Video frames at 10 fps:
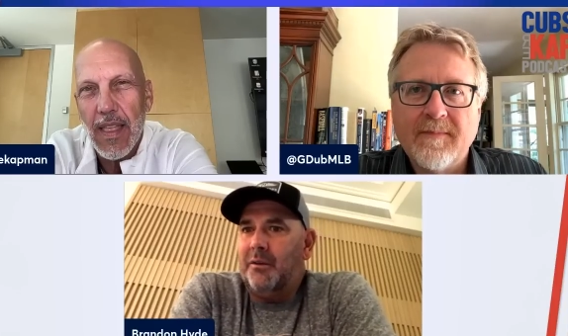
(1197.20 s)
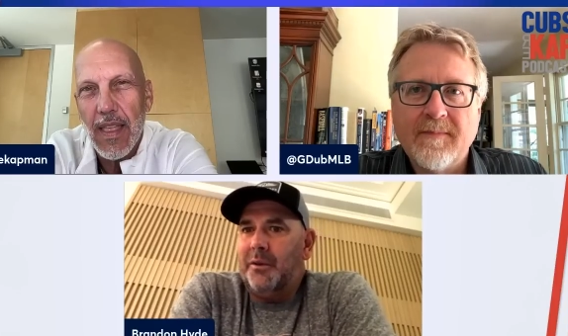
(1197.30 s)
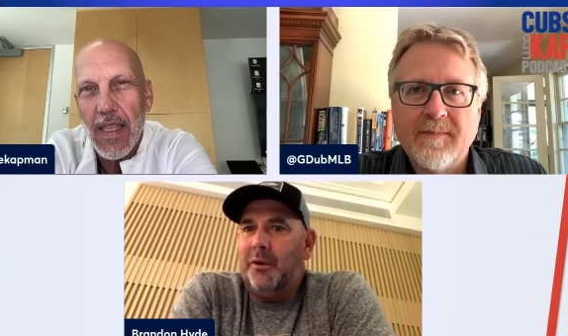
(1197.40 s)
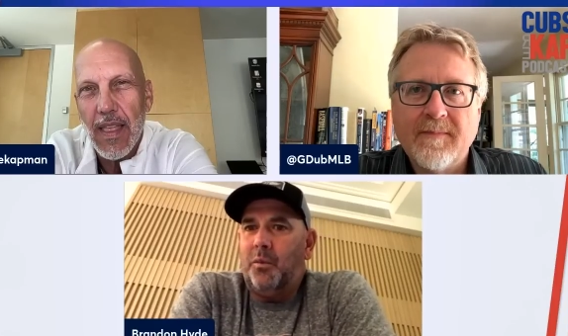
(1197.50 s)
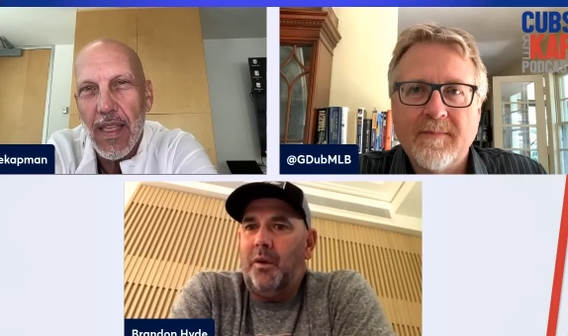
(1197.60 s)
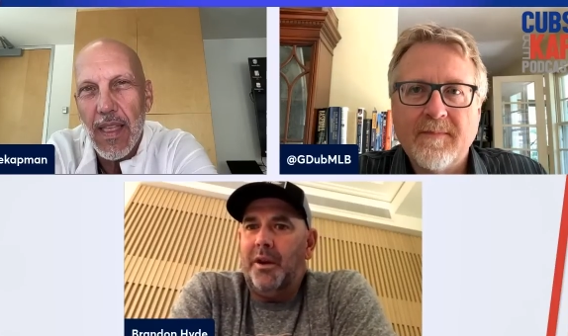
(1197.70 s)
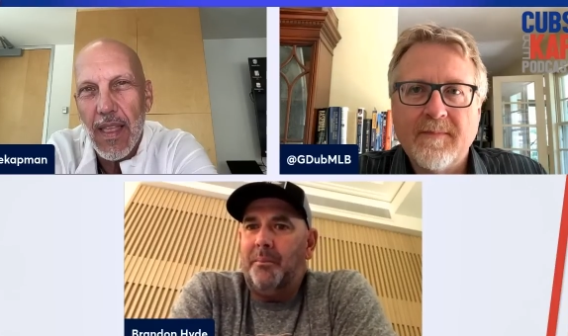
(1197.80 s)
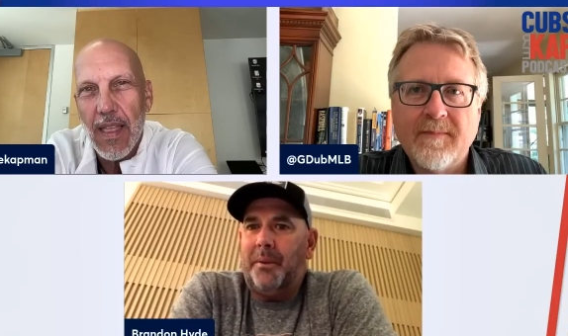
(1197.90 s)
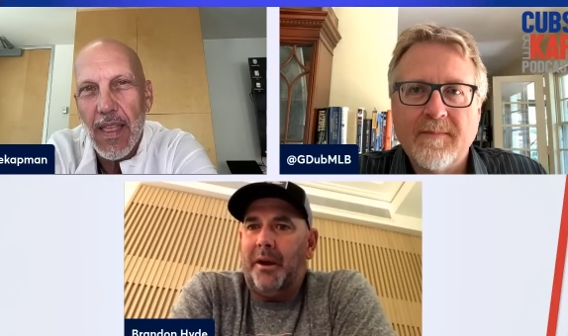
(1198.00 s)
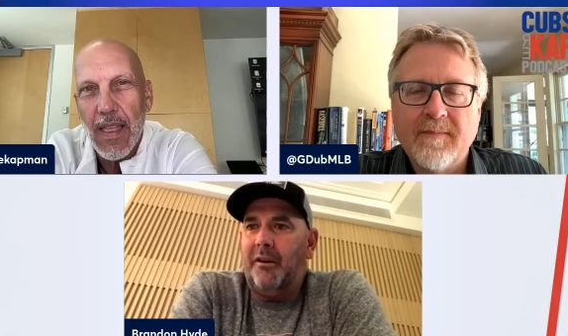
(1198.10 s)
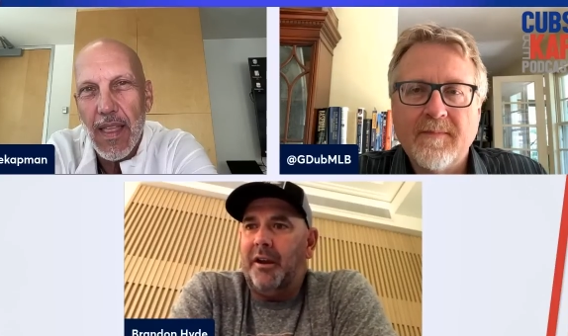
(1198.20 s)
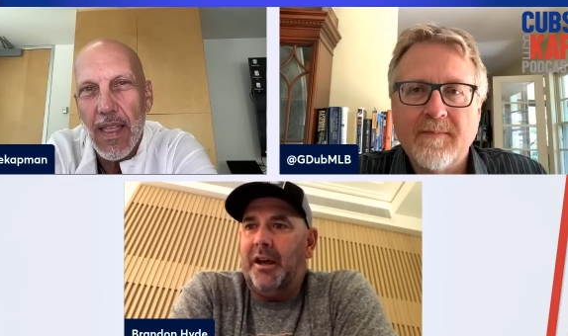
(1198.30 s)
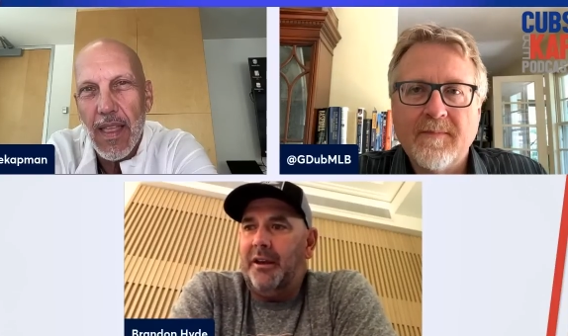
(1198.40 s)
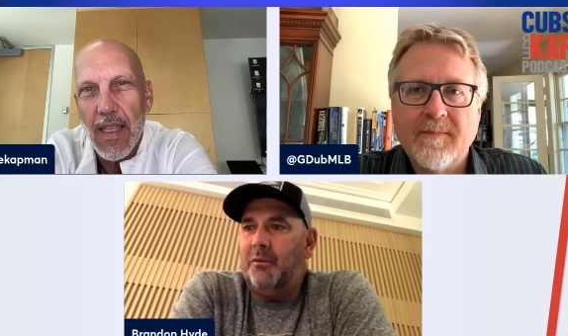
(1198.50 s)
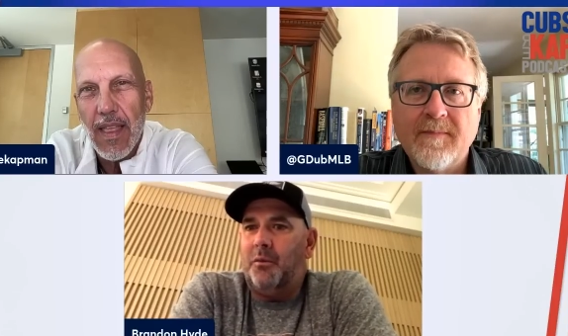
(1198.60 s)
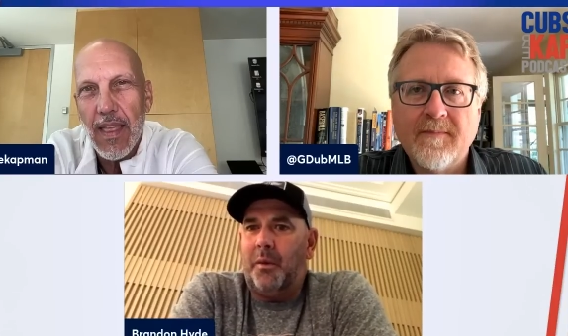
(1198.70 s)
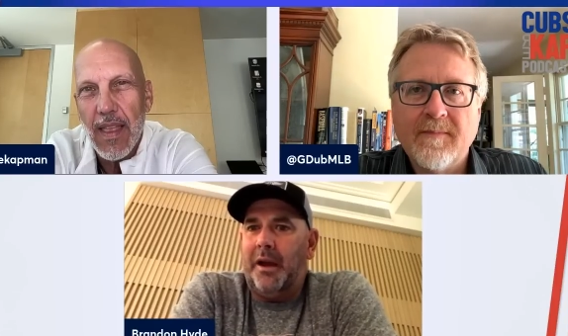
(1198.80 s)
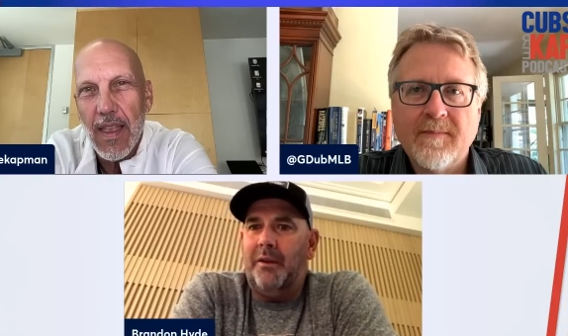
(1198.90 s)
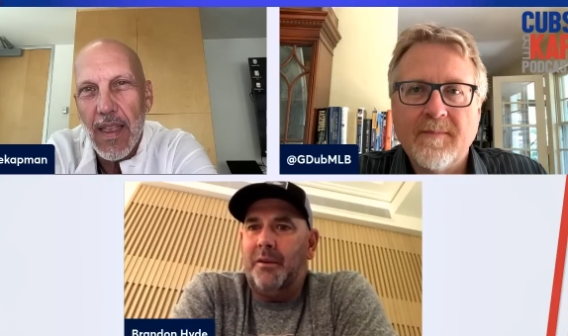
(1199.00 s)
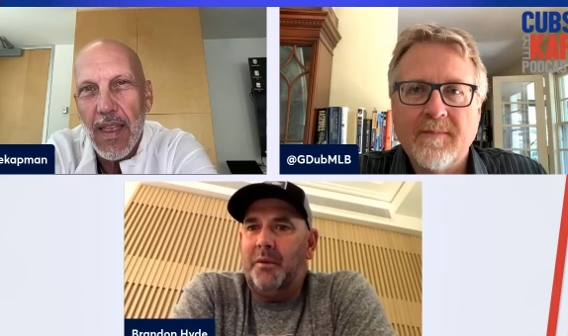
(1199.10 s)
Speaker 1: we had one up by our head, and when we
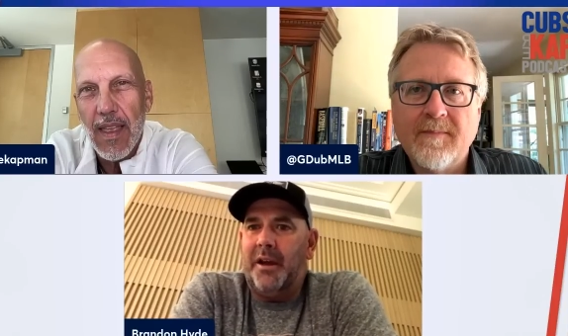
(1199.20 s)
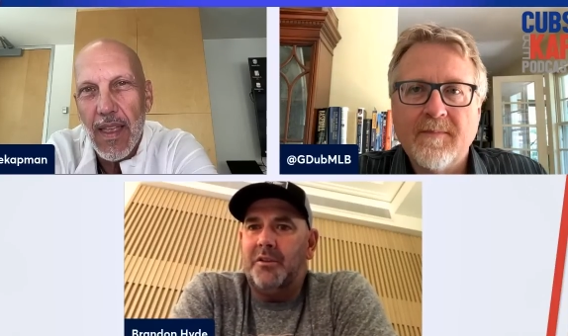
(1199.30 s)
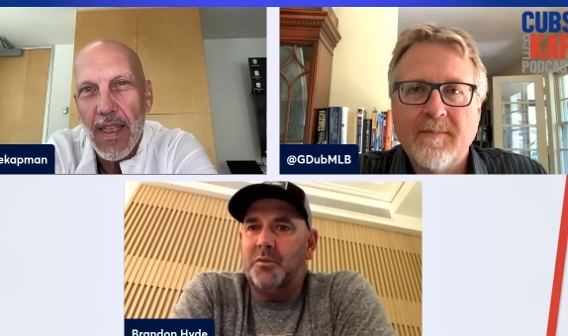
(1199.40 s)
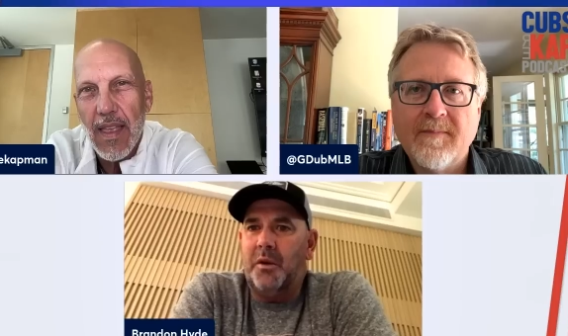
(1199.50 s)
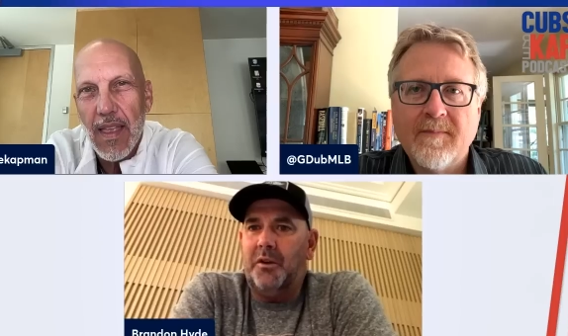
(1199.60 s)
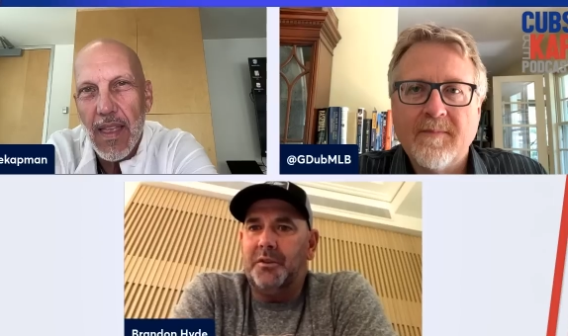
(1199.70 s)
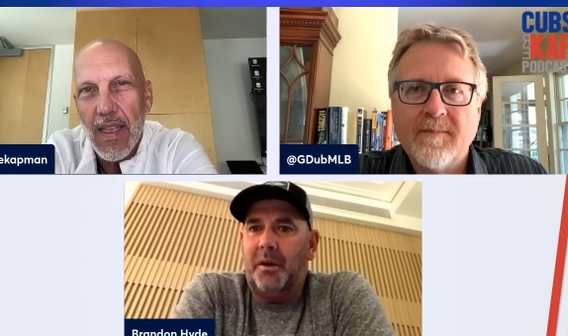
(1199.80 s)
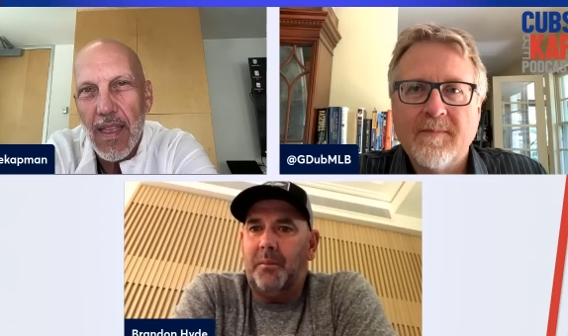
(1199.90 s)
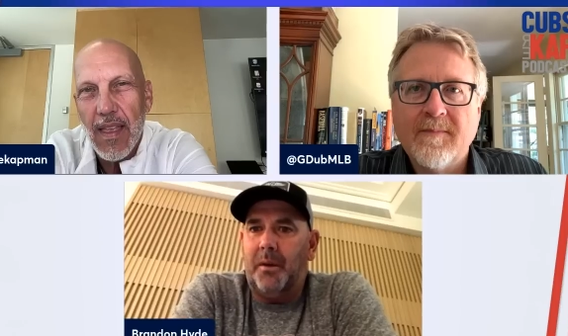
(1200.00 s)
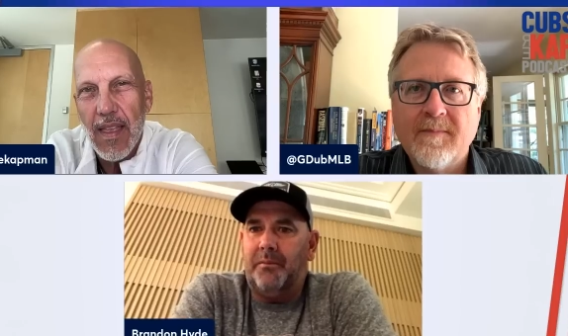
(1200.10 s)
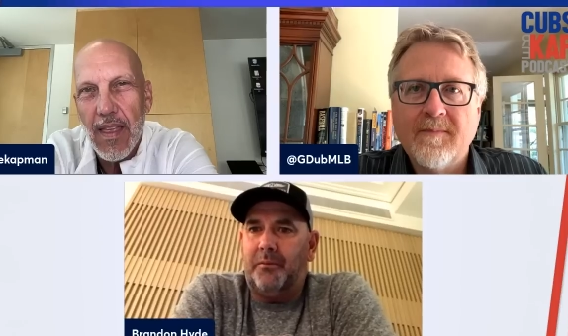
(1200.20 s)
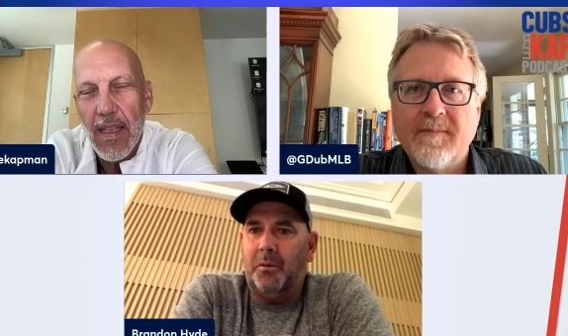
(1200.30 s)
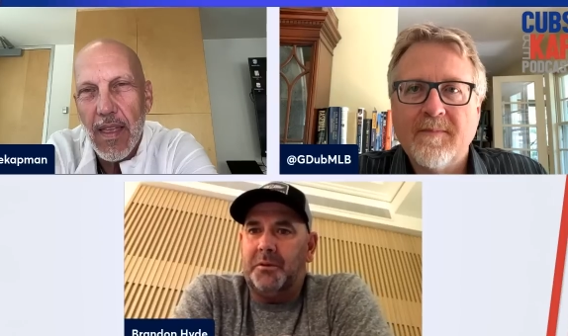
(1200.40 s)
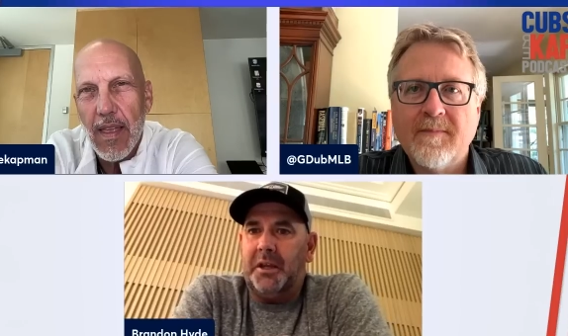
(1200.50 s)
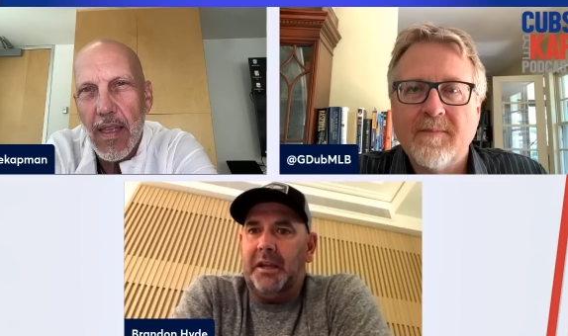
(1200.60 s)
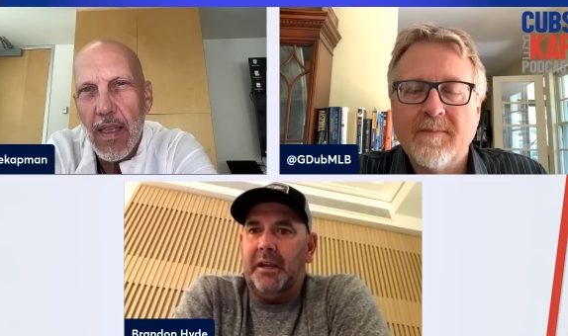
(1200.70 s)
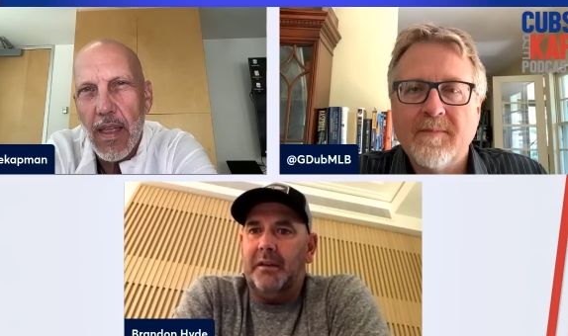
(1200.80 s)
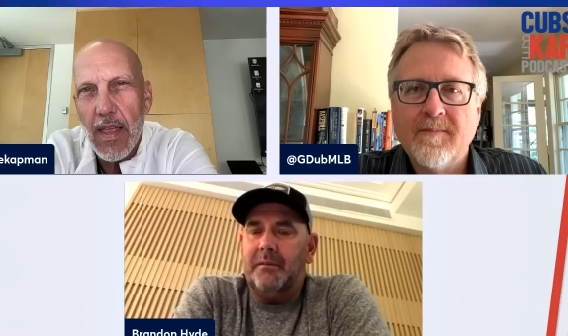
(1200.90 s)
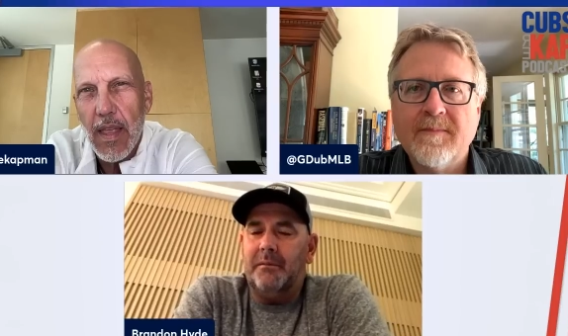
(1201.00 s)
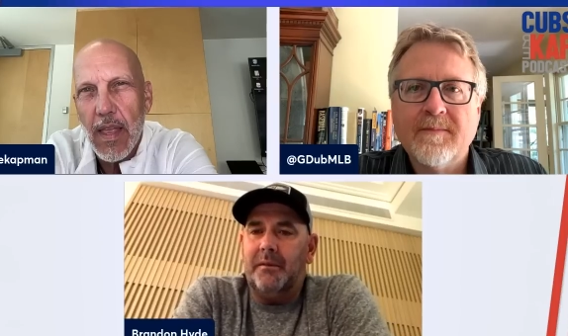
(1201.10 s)
got then we got drilled up up
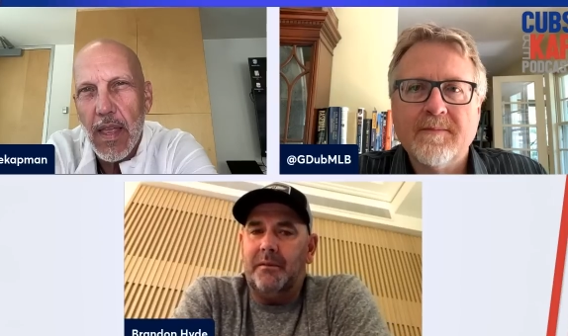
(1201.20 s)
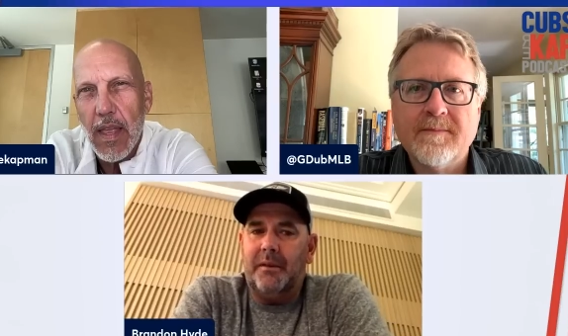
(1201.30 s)
14, and